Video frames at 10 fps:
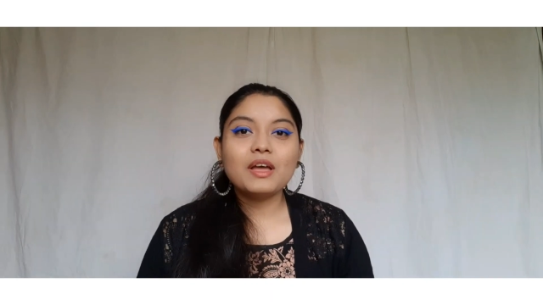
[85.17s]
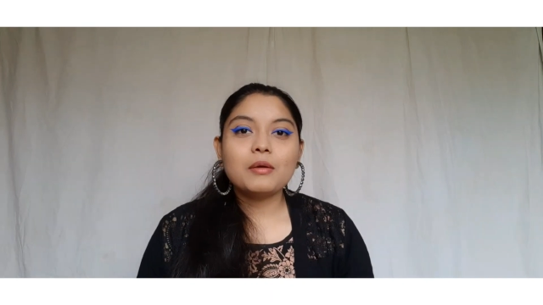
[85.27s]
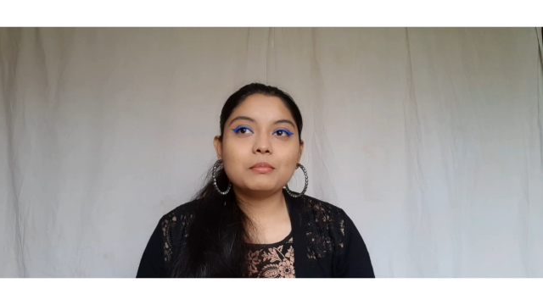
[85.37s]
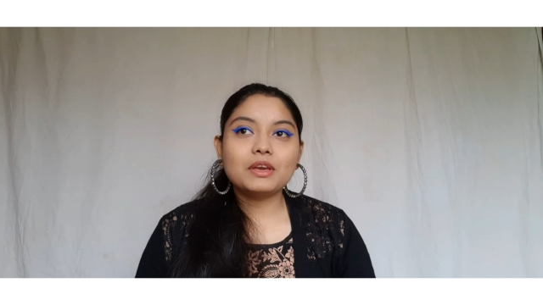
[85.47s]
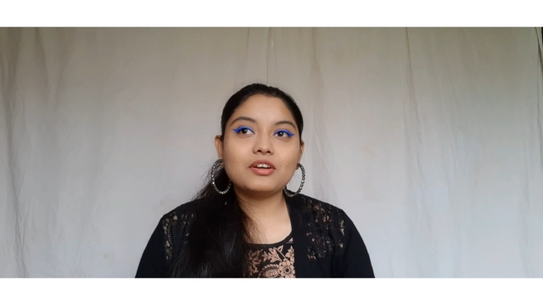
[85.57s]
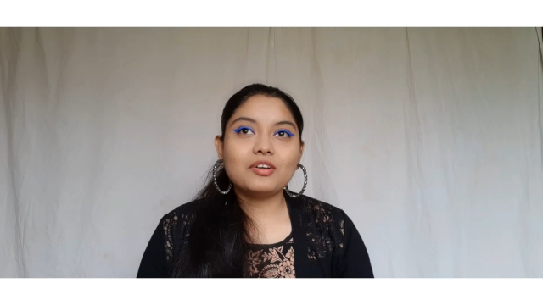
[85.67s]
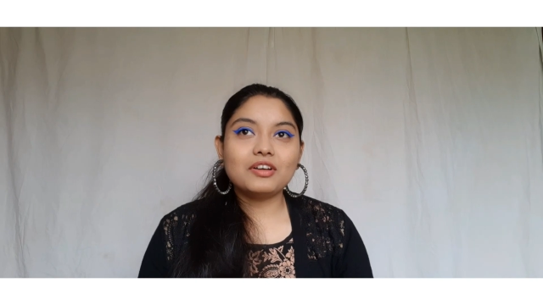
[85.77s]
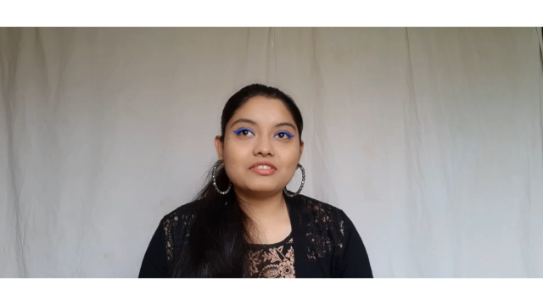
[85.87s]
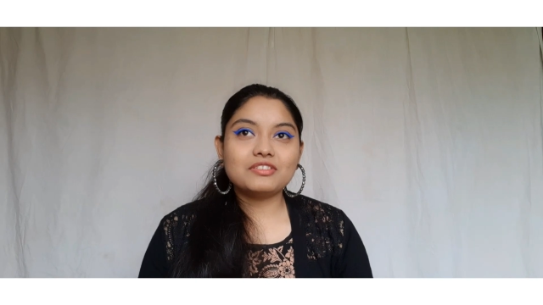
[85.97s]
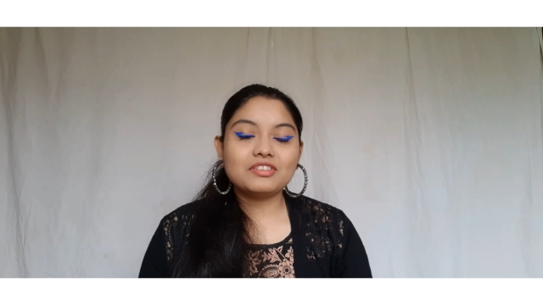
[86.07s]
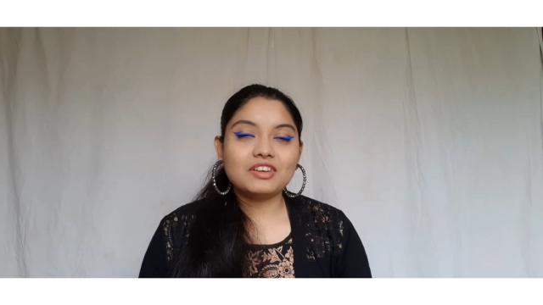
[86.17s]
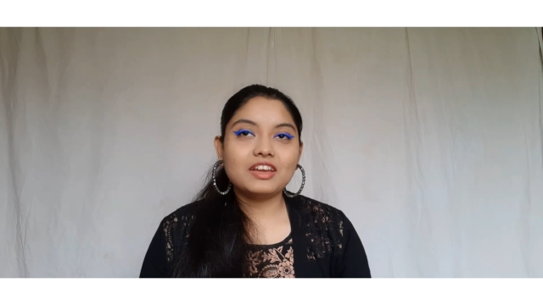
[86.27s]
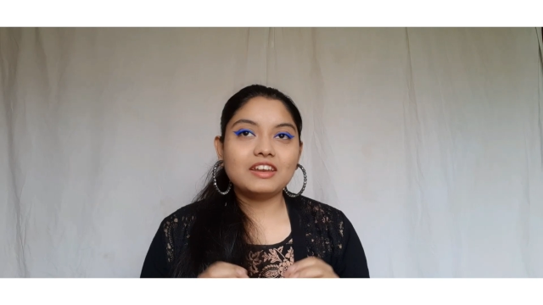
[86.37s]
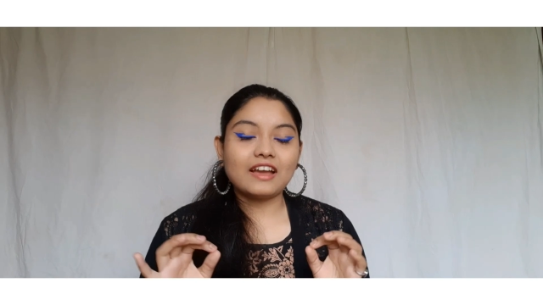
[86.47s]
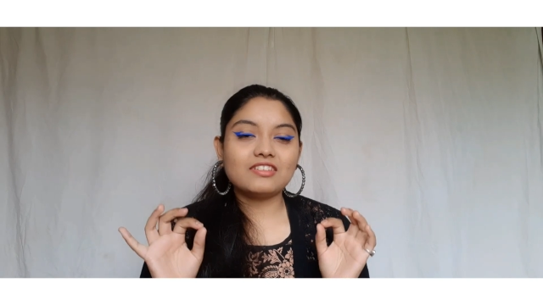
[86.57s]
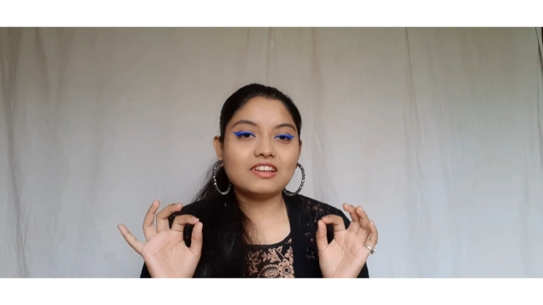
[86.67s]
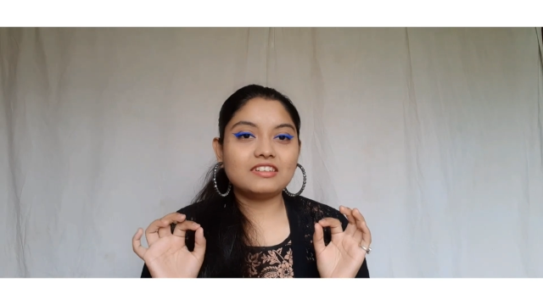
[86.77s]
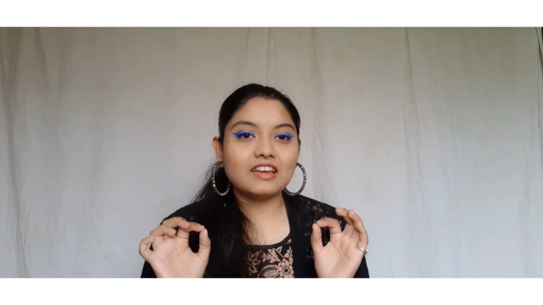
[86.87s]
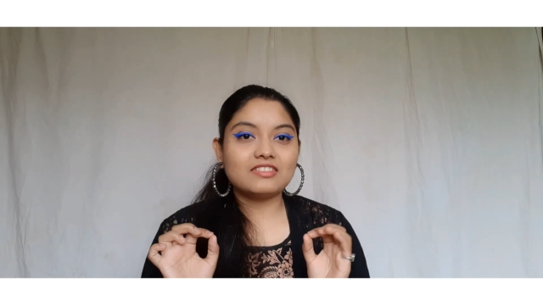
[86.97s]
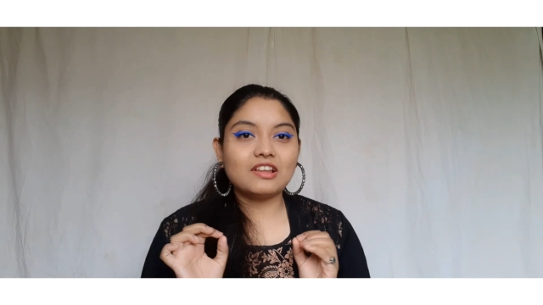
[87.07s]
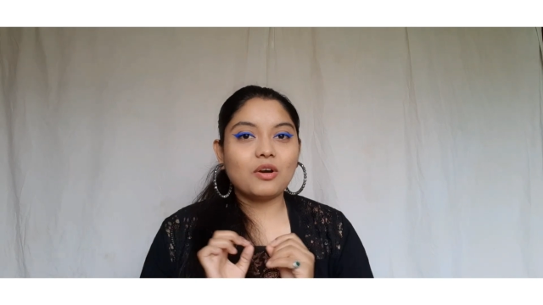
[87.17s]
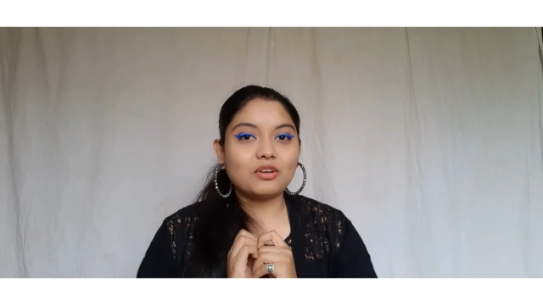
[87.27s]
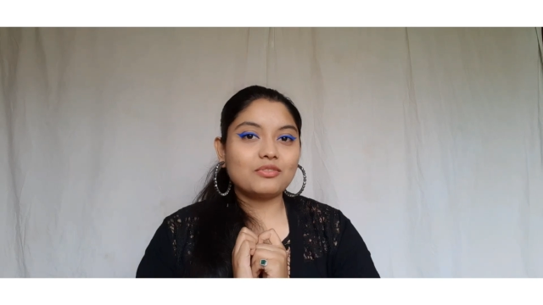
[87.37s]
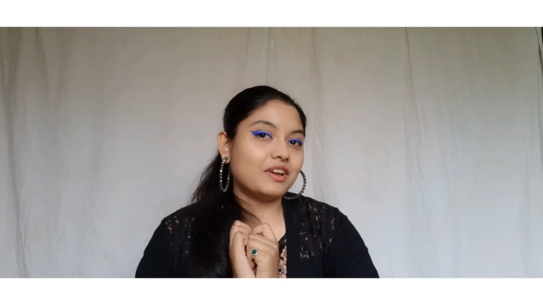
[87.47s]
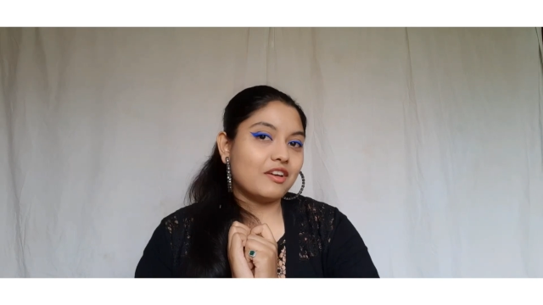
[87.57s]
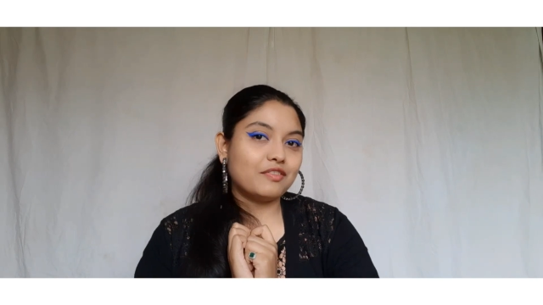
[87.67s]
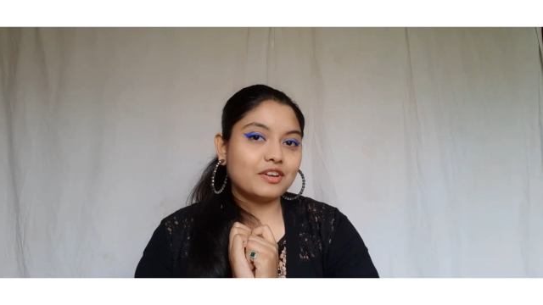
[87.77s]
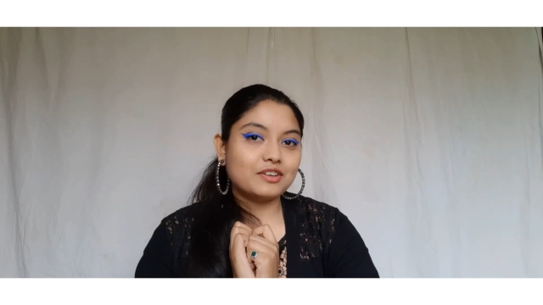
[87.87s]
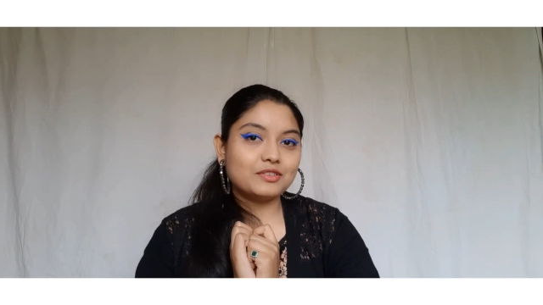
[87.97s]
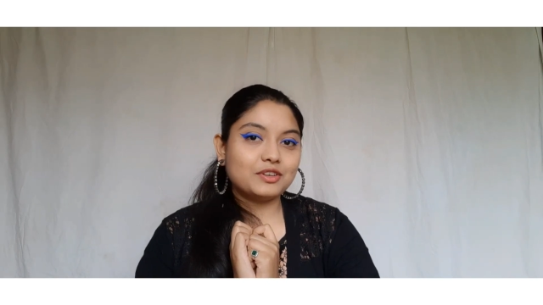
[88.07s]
because it actually takes a lot of effort,